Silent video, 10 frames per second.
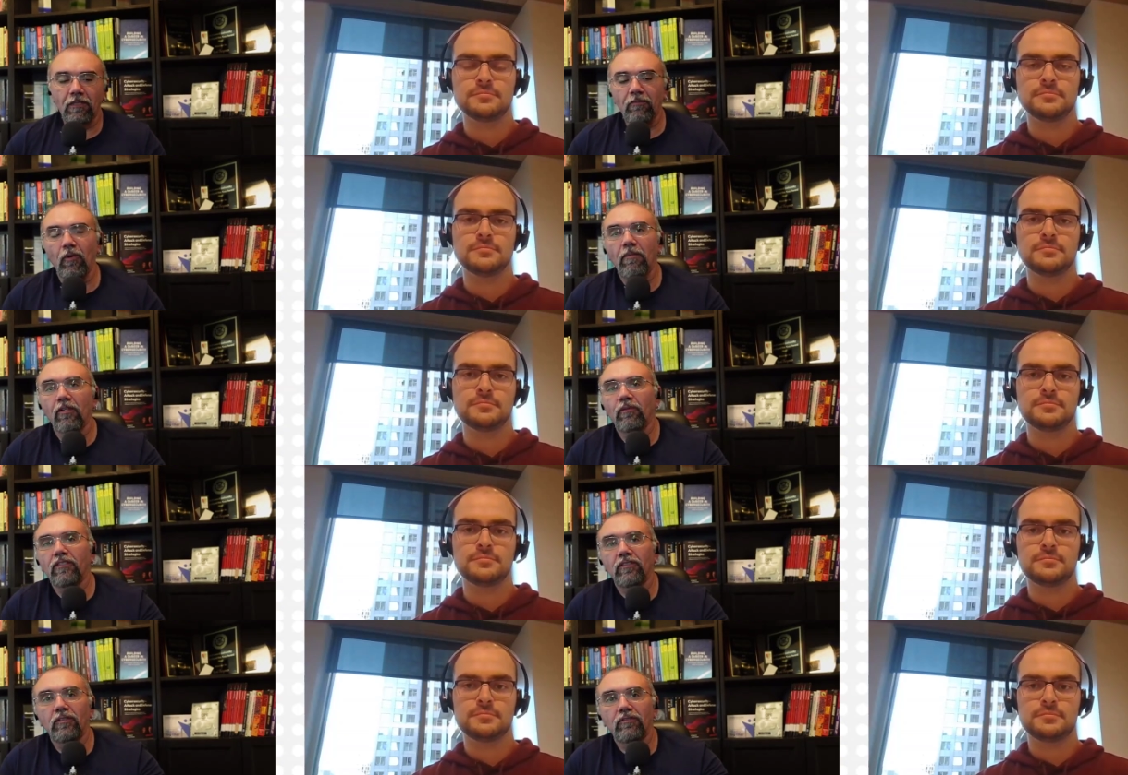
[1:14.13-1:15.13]
Speaker 1: about what you do
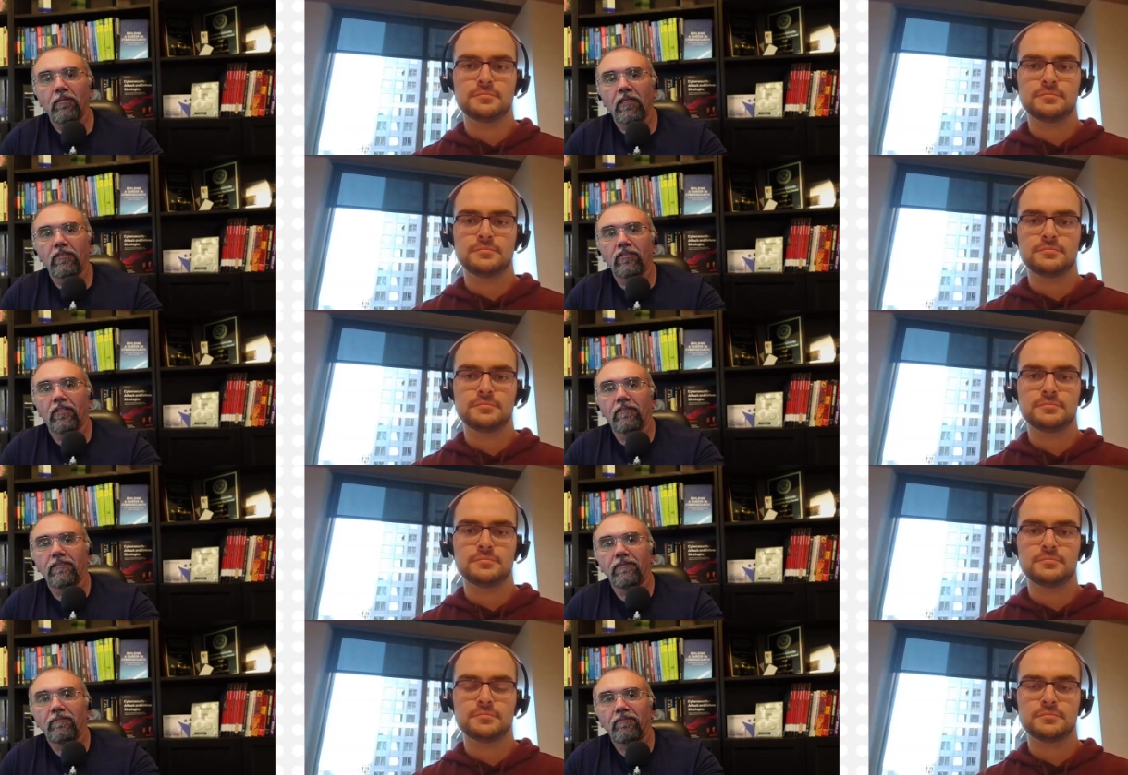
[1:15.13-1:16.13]
for Microsoft?
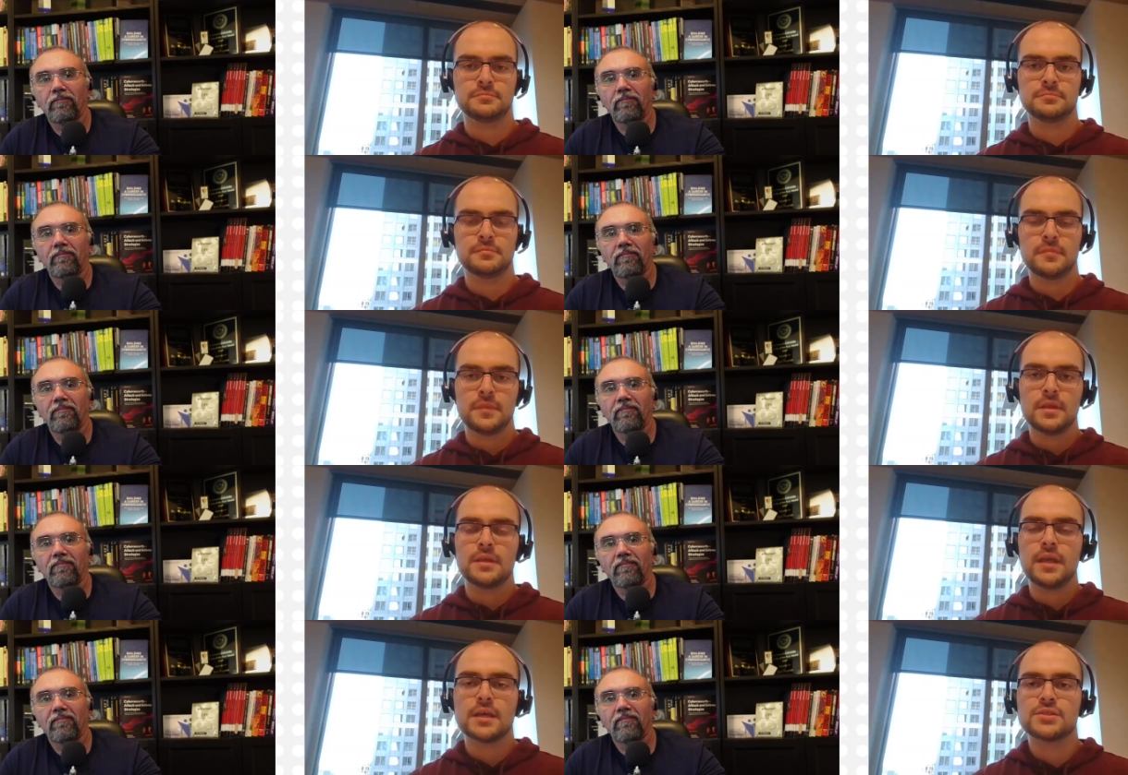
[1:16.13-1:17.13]

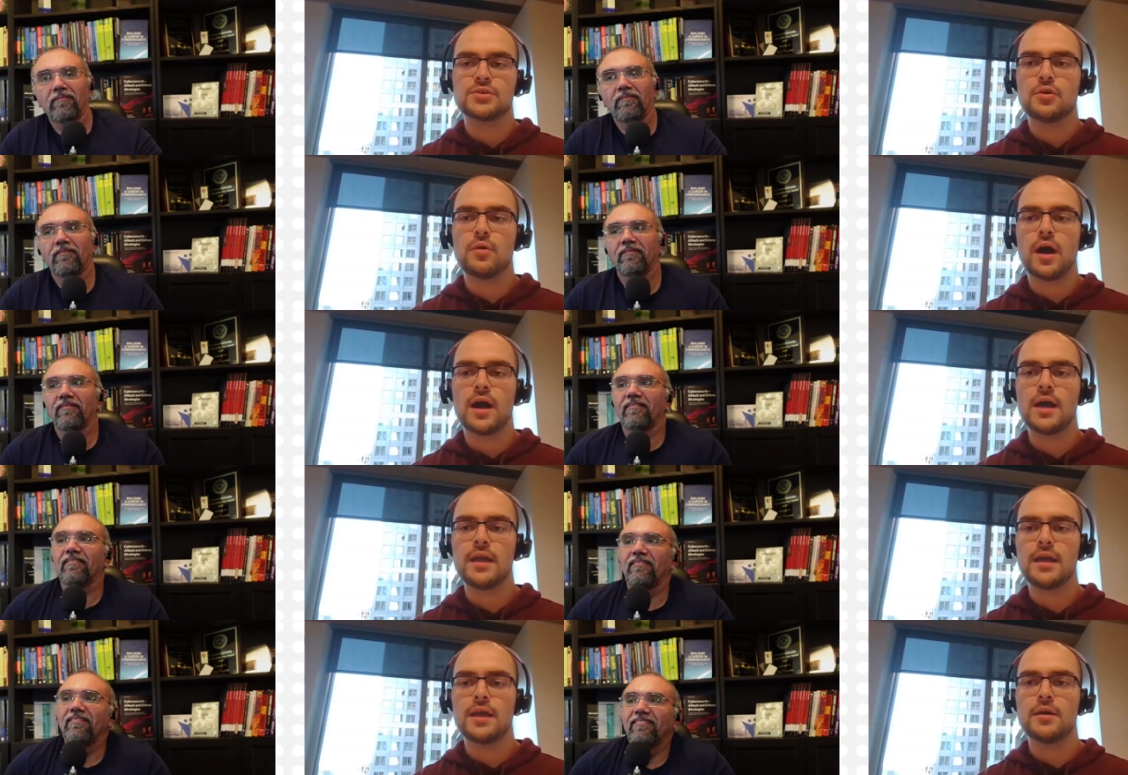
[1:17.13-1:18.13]
Speaker 2: Yeah, so I
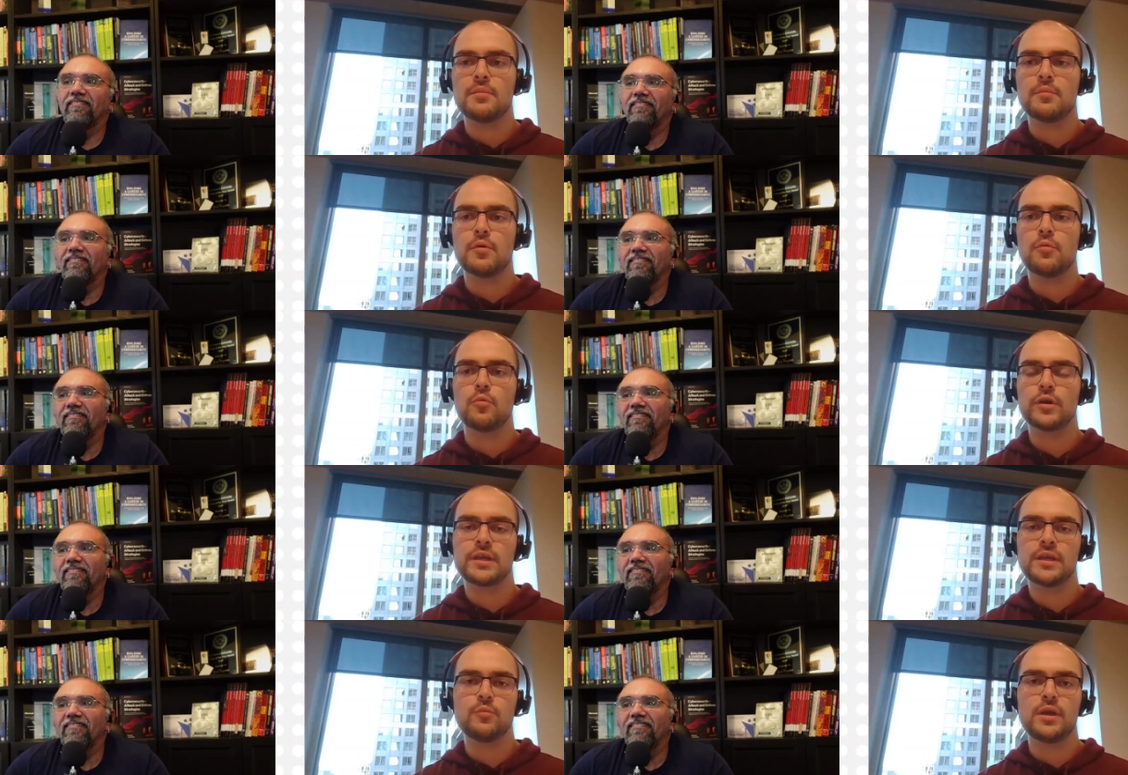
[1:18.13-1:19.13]
am
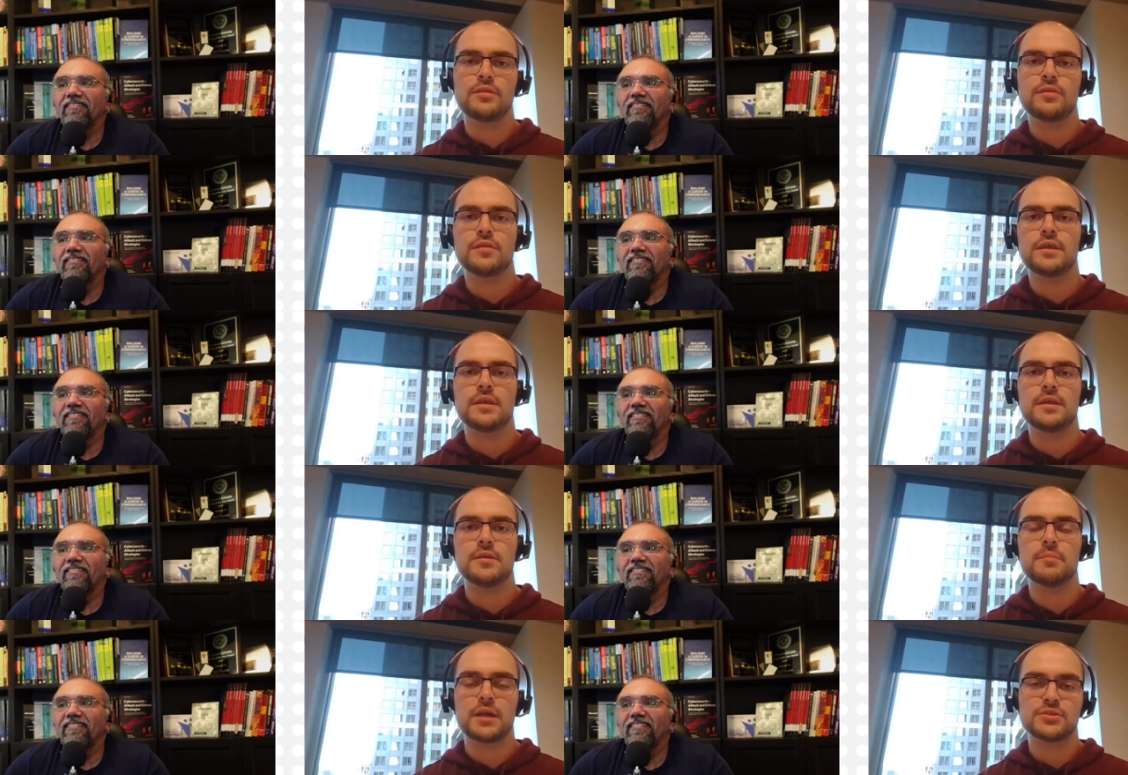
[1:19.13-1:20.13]
working with
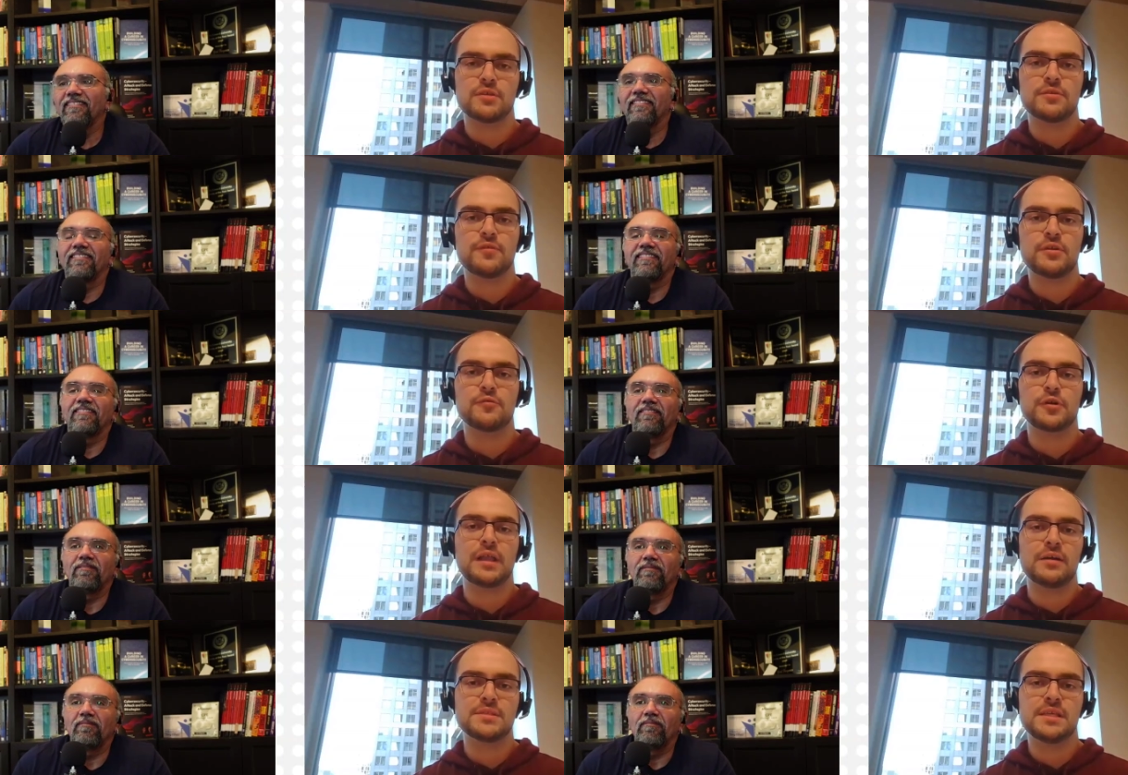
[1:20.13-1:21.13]
the Microsoft Defender for
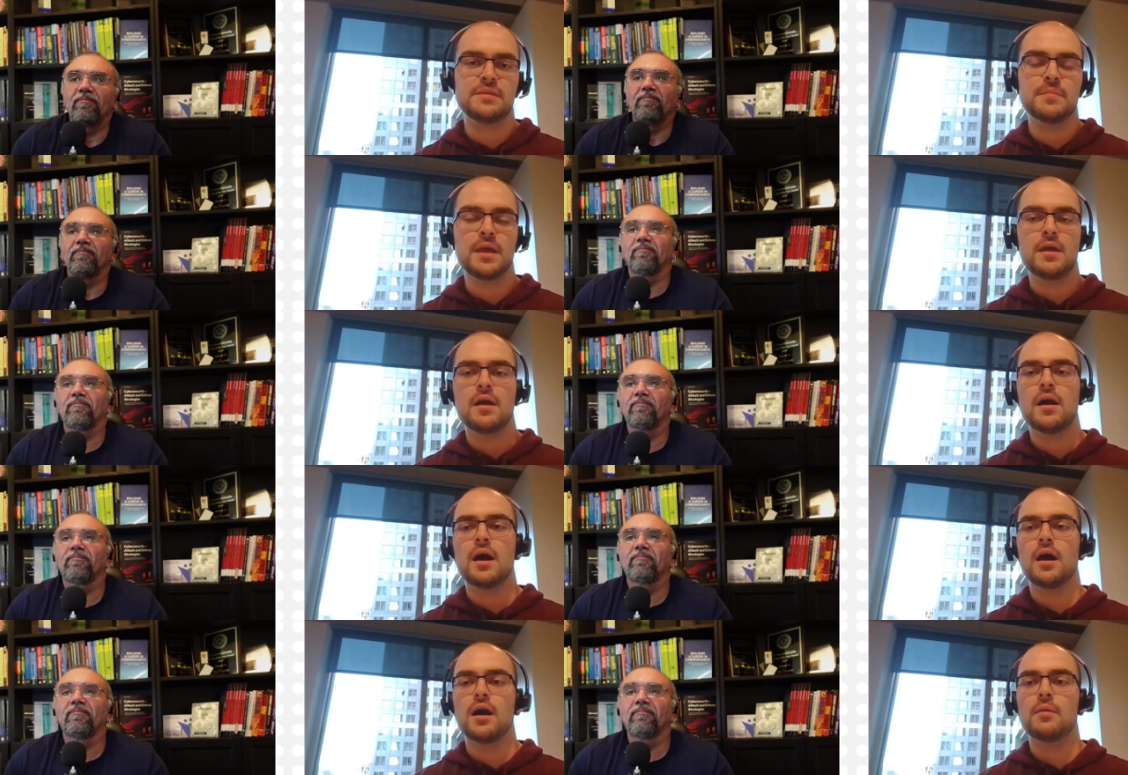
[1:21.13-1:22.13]
Cloud team
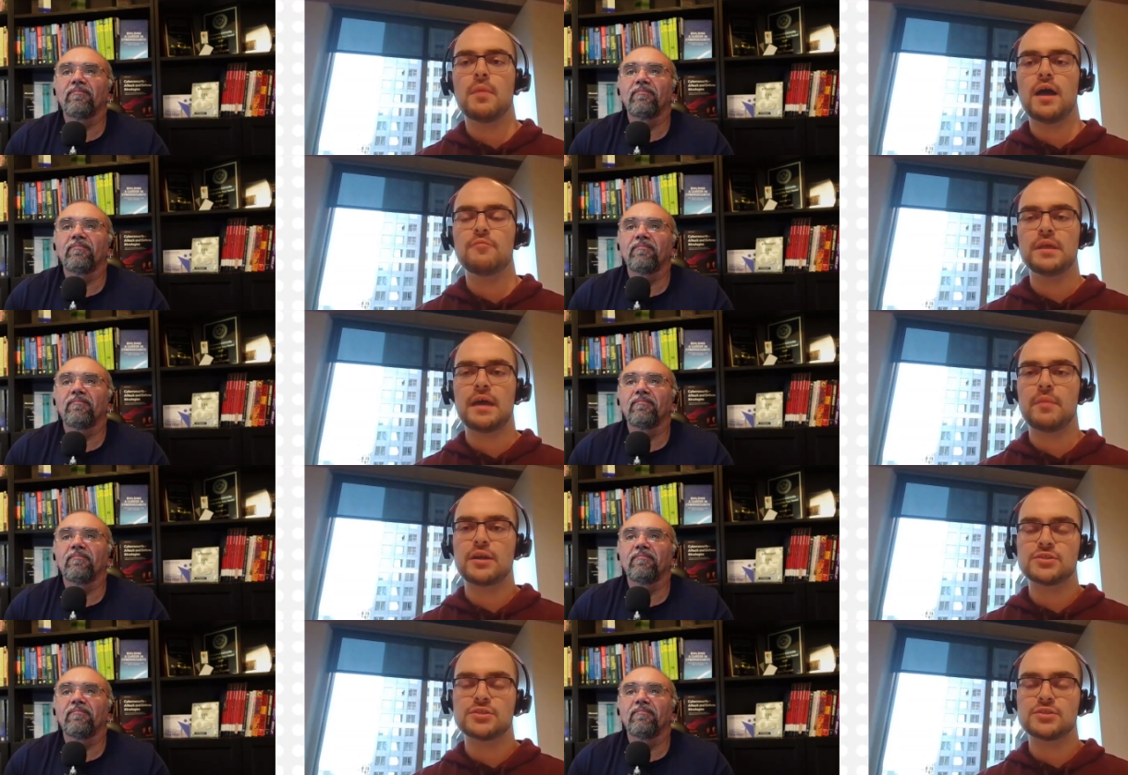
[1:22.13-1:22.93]
um, I've been at